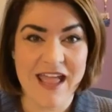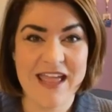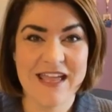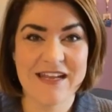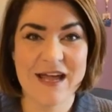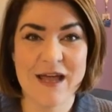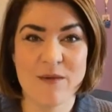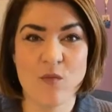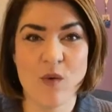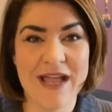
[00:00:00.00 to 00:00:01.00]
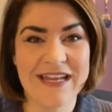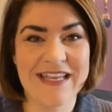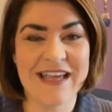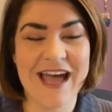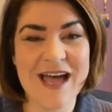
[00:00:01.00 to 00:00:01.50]
And I am
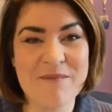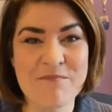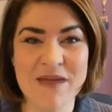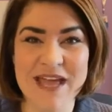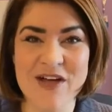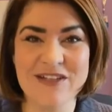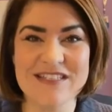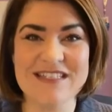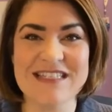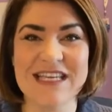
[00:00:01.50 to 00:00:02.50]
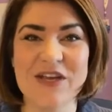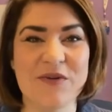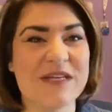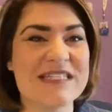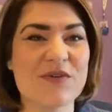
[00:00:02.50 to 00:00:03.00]
waiting, high mail to see
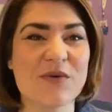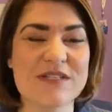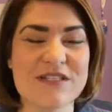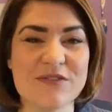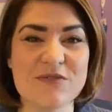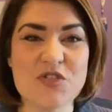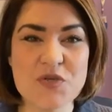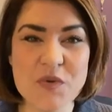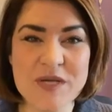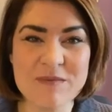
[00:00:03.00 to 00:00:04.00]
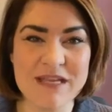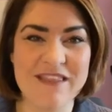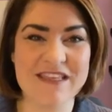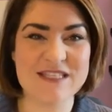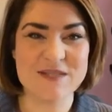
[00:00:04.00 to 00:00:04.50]
who is going to join me
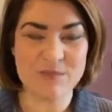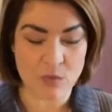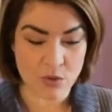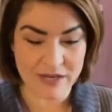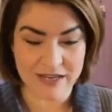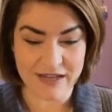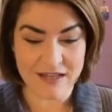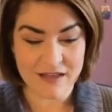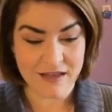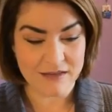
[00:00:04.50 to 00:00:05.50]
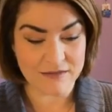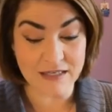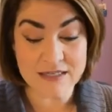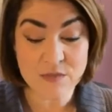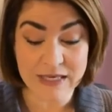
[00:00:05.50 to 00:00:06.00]
this morning
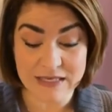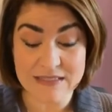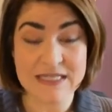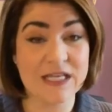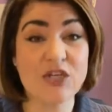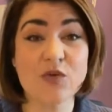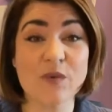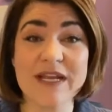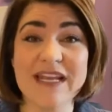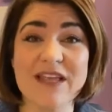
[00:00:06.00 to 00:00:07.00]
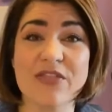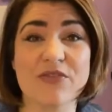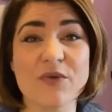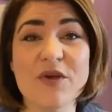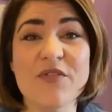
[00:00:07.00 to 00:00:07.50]
as we continue reading
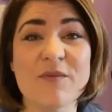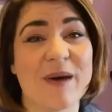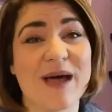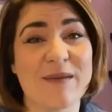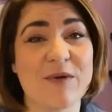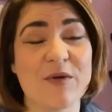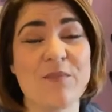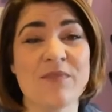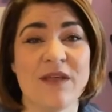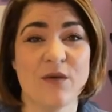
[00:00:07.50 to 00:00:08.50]
through the Bible.